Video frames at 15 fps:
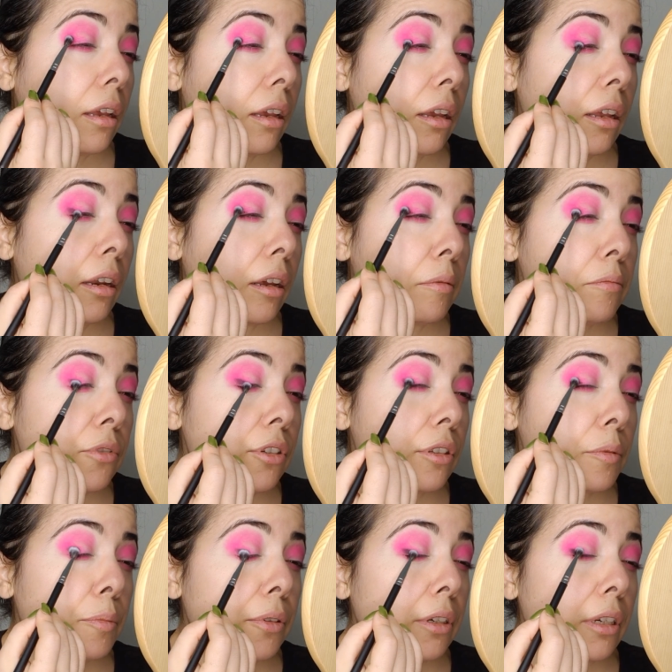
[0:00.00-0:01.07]
And I'm
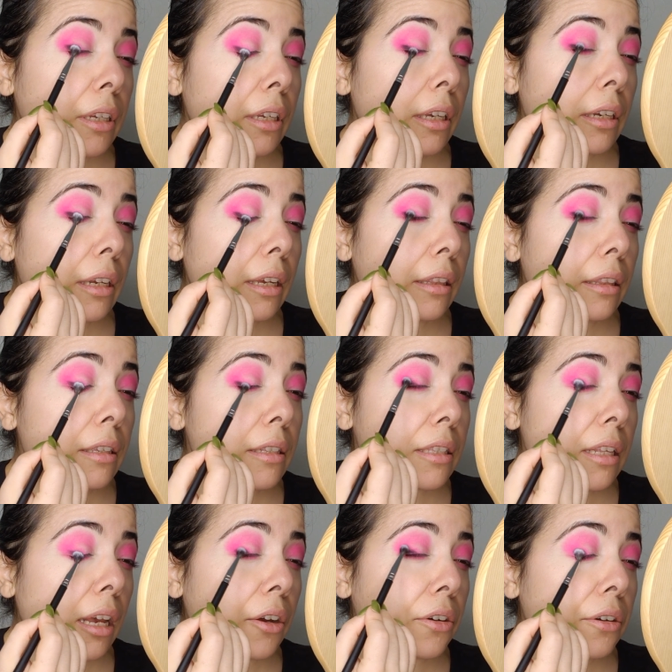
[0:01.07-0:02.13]
just putting it at this
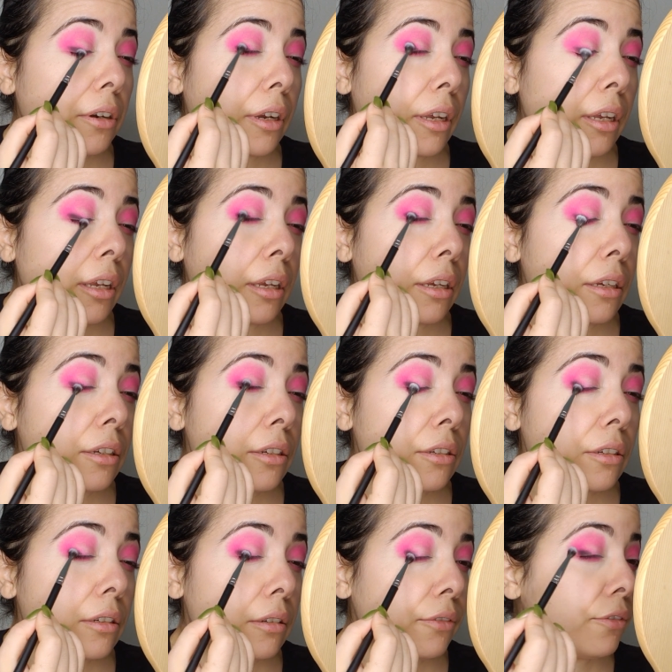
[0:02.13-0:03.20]
outer
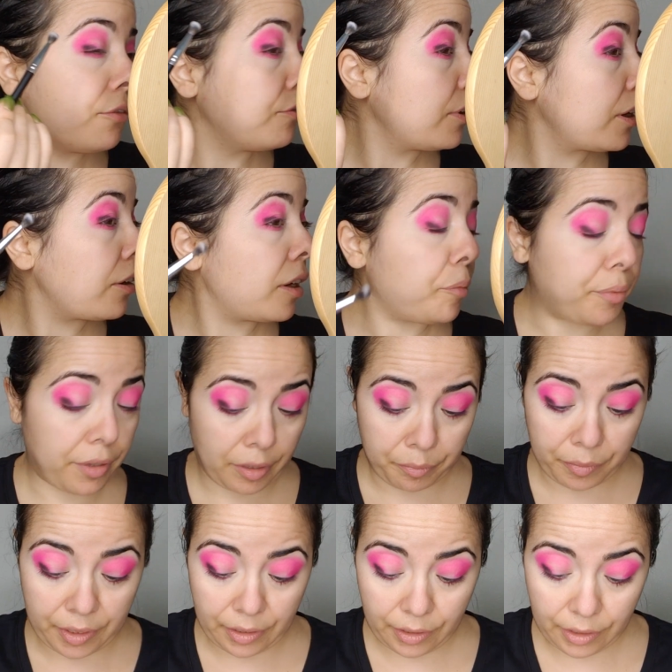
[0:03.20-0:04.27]
edge. Very
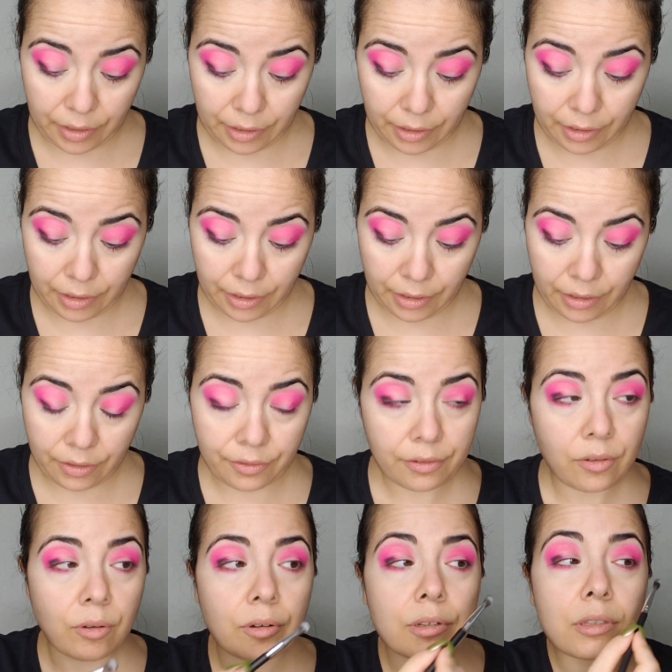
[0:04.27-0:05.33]
pigmented. Of
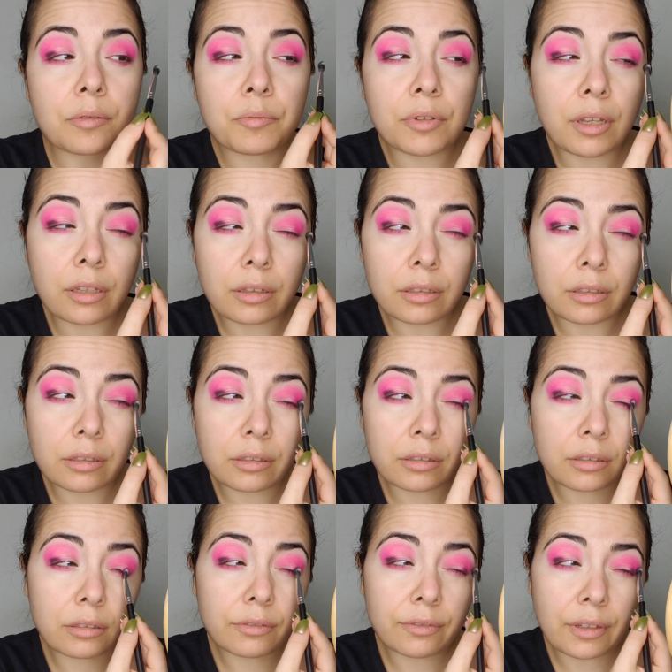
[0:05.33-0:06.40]
course, I'm not the
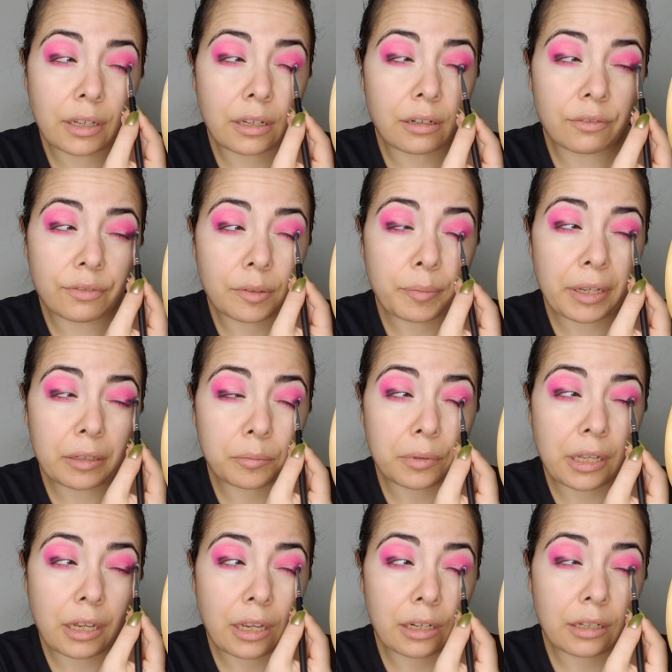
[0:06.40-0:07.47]
fan of a matte
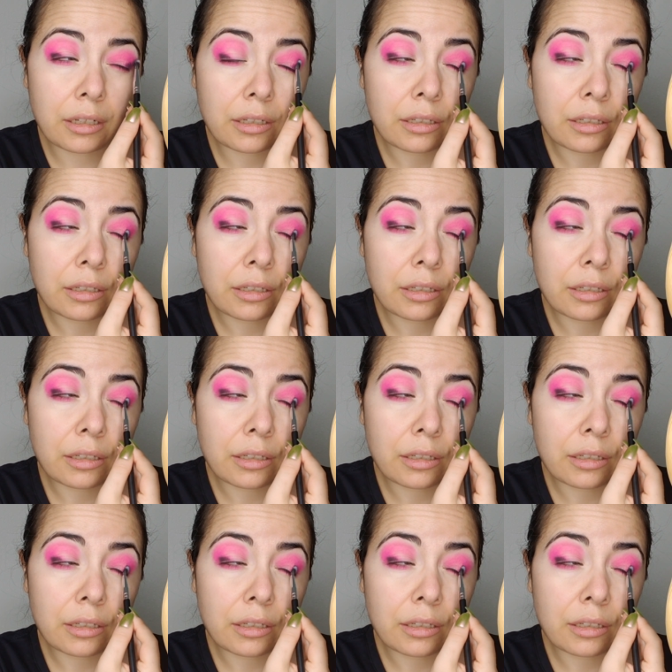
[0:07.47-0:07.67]
black.